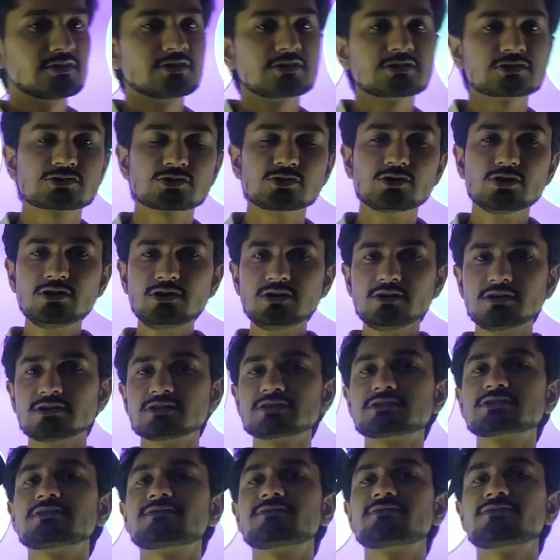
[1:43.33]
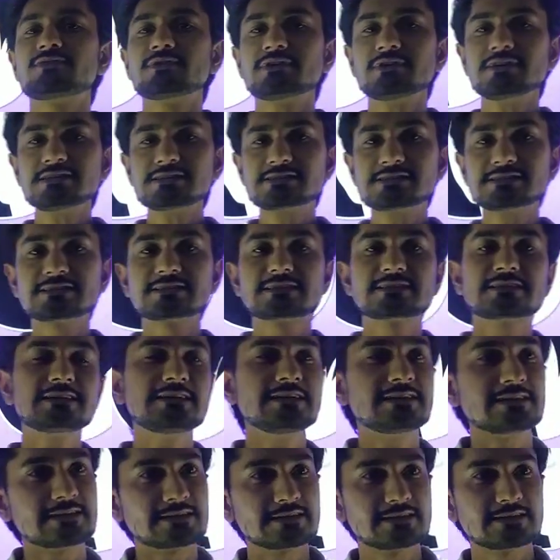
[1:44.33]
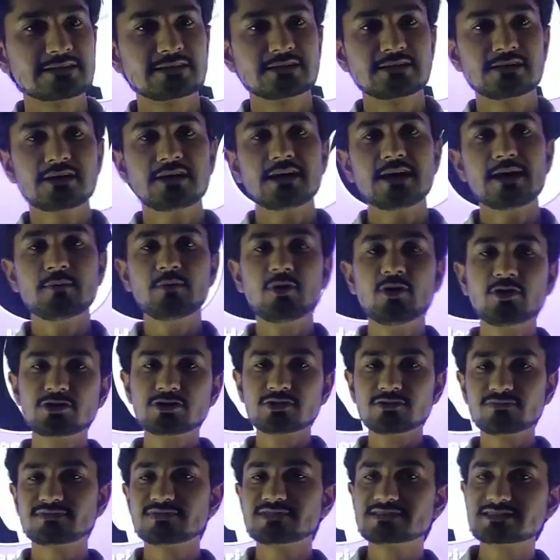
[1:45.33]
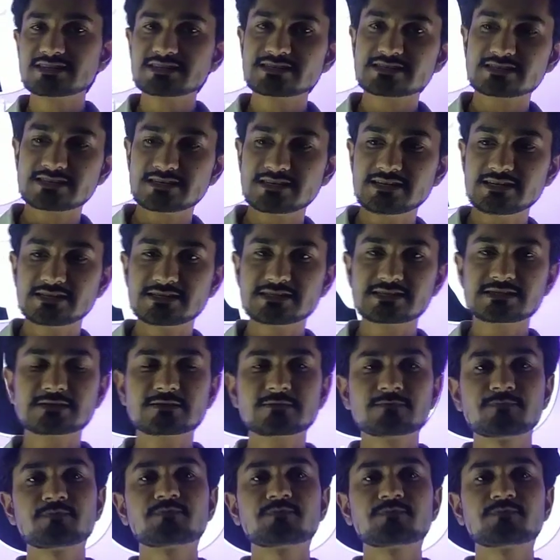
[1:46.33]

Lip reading: So the first thing about the physics is,